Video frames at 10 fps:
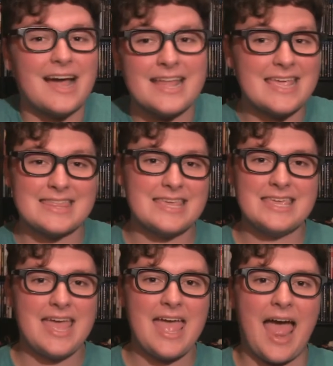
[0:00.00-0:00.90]
done
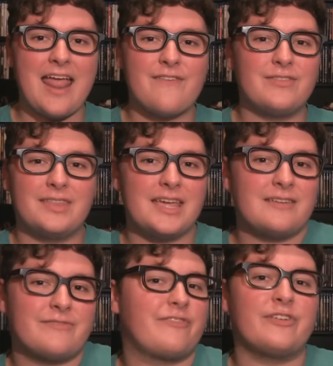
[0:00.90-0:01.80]
anything yet. I
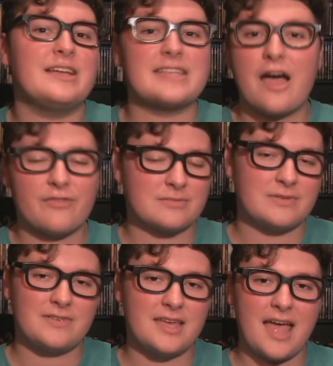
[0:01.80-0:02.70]
haven't, freaked out for this
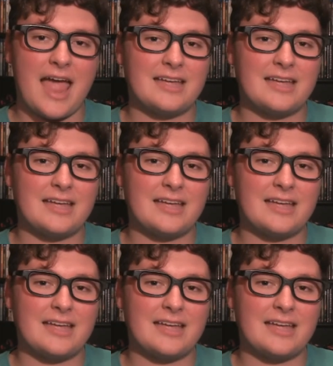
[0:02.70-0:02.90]
movie yet.